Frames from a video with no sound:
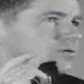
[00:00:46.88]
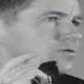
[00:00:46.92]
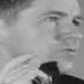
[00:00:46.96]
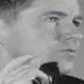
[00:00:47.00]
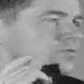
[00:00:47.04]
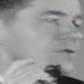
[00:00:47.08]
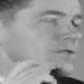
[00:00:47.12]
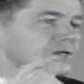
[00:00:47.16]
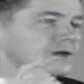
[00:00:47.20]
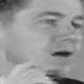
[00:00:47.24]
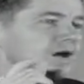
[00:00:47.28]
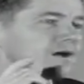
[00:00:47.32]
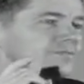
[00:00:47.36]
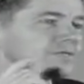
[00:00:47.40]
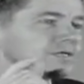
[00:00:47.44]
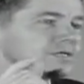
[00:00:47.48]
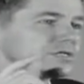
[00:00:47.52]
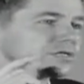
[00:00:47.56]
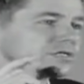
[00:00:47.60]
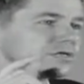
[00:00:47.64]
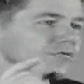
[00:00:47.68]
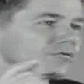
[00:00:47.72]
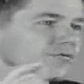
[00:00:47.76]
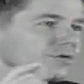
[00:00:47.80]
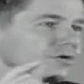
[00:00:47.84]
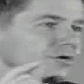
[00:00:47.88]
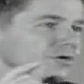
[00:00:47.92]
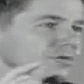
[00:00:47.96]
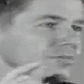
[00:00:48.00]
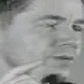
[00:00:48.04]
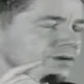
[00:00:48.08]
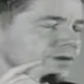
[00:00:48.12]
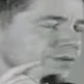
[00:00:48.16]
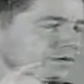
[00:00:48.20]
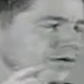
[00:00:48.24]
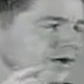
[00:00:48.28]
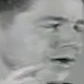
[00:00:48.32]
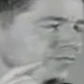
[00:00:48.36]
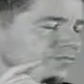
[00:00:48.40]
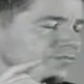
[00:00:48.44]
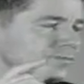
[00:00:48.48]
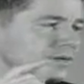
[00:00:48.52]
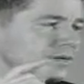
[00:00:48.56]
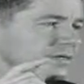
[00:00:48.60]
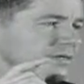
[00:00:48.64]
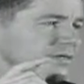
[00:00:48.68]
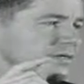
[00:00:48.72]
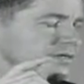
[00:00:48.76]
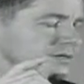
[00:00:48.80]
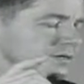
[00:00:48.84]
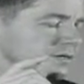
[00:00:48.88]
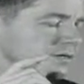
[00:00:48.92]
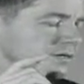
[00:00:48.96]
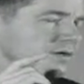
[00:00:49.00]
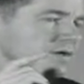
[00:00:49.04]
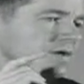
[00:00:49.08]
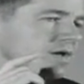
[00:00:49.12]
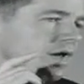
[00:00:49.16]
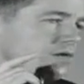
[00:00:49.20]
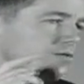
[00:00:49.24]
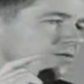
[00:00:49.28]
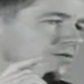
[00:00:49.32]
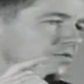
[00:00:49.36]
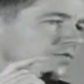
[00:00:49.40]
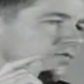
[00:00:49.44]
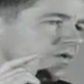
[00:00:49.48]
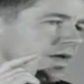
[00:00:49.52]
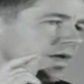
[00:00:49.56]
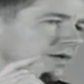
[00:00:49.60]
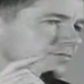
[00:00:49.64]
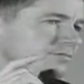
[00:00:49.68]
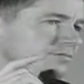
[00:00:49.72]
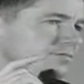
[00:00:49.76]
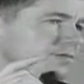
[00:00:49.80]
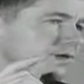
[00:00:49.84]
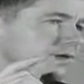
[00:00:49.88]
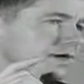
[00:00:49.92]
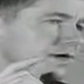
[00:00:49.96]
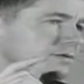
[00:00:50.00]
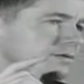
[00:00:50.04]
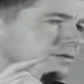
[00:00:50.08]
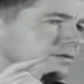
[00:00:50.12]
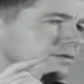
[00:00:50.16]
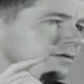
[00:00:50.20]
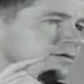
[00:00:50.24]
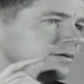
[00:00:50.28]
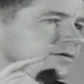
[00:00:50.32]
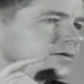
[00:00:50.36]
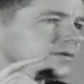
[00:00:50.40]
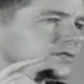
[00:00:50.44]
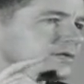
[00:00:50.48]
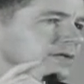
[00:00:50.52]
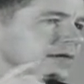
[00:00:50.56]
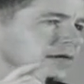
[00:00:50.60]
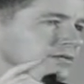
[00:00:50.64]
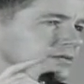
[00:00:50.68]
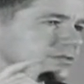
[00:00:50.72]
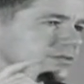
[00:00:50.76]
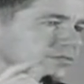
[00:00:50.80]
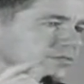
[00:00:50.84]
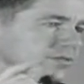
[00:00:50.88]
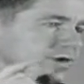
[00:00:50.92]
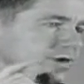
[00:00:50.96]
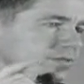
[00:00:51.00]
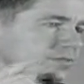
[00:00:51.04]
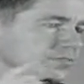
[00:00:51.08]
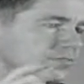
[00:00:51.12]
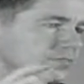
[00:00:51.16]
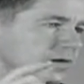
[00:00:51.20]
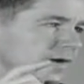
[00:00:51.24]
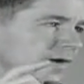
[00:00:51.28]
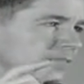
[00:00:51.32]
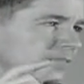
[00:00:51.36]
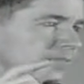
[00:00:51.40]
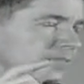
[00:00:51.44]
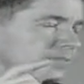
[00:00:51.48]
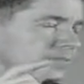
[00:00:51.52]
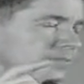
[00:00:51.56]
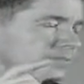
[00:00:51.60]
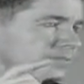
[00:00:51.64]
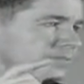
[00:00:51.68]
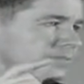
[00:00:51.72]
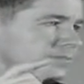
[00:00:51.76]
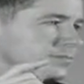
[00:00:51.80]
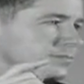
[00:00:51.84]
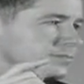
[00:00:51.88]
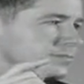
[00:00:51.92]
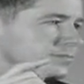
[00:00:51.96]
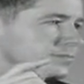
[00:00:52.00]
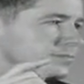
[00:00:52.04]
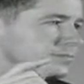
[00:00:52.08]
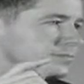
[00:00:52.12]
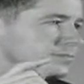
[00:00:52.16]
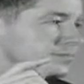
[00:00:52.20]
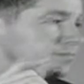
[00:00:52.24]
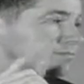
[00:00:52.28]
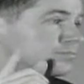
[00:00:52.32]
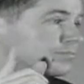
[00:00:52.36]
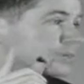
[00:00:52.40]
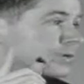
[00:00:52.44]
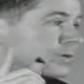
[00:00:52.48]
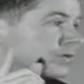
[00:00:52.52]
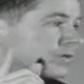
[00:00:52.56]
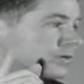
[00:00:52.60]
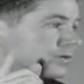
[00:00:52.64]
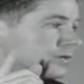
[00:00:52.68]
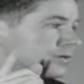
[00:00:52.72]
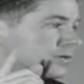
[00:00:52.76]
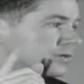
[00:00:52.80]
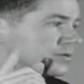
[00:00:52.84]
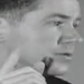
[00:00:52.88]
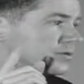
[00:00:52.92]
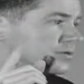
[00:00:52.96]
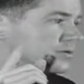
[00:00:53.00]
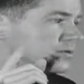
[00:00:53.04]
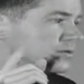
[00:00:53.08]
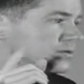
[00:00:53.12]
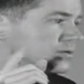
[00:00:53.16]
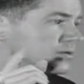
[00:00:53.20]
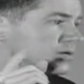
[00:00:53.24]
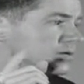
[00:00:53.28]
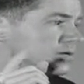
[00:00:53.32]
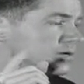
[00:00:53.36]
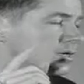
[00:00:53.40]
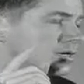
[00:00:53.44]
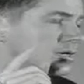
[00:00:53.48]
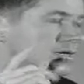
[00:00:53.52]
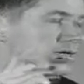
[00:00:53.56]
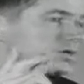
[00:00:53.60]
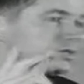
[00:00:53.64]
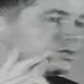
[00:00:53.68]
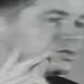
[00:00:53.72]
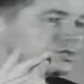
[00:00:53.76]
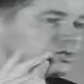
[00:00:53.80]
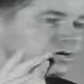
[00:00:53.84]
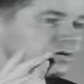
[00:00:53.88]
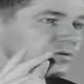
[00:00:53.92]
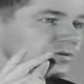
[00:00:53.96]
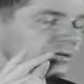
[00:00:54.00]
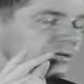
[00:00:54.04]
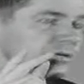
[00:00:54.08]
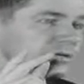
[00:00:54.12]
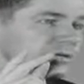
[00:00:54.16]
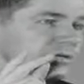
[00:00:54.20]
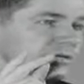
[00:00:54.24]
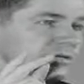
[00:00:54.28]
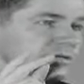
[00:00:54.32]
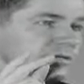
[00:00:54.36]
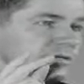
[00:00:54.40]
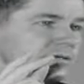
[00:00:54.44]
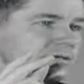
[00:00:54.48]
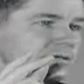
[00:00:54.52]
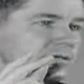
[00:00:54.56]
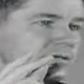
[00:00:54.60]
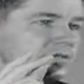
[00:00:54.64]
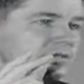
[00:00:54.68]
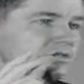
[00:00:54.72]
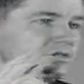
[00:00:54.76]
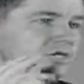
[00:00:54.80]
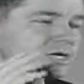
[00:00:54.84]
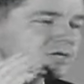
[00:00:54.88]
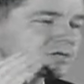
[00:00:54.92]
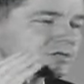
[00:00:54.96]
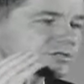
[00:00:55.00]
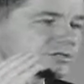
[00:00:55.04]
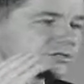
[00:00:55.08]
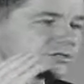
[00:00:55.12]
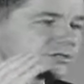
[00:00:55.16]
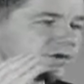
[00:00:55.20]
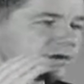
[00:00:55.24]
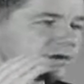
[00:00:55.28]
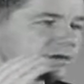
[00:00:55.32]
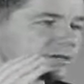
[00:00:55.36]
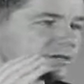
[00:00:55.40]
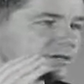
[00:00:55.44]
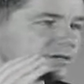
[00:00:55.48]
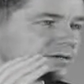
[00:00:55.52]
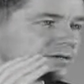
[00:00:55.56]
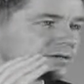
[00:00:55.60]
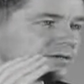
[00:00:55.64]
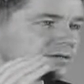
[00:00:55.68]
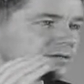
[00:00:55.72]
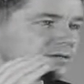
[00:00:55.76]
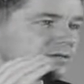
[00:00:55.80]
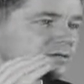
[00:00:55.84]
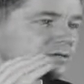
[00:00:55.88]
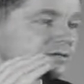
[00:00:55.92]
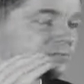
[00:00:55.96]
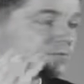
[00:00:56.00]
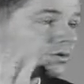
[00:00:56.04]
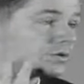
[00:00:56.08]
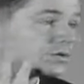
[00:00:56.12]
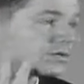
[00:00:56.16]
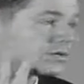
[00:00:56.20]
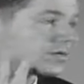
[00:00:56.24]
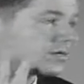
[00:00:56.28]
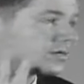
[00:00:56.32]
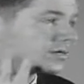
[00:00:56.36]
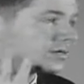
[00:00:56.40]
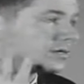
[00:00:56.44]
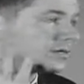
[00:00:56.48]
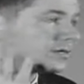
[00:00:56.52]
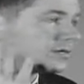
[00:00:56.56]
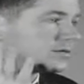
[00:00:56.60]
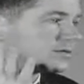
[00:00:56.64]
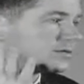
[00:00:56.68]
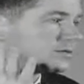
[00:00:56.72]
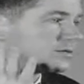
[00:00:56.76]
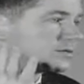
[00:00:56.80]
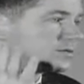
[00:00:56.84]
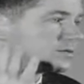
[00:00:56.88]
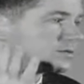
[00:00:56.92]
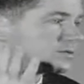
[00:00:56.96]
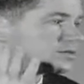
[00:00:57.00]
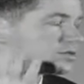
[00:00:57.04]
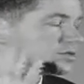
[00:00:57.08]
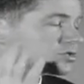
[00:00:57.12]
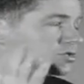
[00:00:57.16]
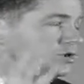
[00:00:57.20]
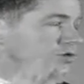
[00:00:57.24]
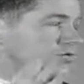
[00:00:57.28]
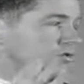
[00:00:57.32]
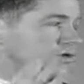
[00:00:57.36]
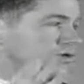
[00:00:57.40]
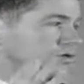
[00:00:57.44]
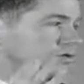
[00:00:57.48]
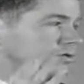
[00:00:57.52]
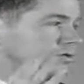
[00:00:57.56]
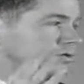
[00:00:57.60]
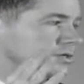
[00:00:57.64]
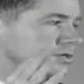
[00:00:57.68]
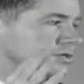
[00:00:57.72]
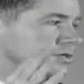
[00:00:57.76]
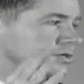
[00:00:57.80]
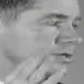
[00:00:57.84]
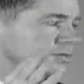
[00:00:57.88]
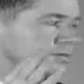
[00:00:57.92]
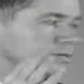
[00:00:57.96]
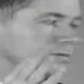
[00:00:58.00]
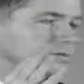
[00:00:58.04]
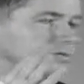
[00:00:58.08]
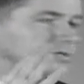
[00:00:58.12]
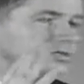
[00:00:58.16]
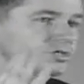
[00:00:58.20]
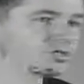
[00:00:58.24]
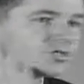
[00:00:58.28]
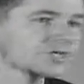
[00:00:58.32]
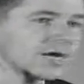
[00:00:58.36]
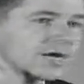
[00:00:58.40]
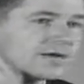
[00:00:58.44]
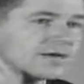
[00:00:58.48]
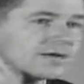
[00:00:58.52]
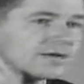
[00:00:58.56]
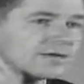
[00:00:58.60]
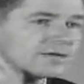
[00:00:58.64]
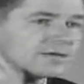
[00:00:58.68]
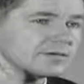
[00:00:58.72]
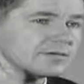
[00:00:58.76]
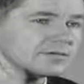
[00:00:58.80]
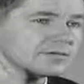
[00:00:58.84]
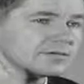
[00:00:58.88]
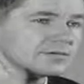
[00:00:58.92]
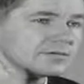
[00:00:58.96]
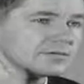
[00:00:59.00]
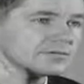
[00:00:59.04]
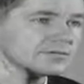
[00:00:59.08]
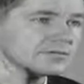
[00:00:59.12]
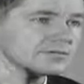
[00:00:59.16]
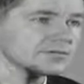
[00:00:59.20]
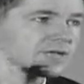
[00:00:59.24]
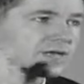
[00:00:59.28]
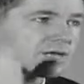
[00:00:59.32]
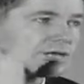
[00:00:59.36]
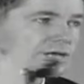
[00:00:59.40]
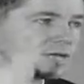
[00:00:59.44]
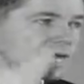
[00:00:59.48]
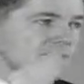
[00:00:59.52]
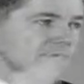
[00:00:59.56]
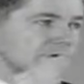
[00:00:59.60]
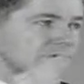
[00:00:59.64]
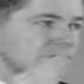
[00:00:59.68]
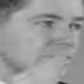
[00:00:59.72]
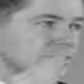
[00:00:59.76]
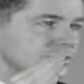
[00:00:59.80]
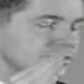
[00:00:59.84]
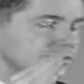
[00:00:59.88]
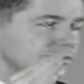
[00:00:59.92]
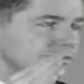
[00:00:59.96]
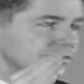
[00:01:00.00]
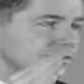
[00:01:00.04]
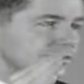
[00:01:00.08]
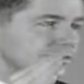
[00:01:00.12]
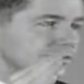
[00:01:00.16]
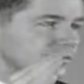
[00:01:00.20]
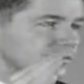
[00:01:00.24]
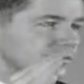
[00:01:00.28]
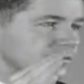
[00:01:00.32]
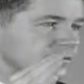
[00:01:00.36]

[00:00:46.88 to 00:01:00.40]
with a communist form of government, and you named one that has a farm problem. Poland, East Germany, Czechoslovakia, Bulgaria, the Soviet Union, China, and now Cuba.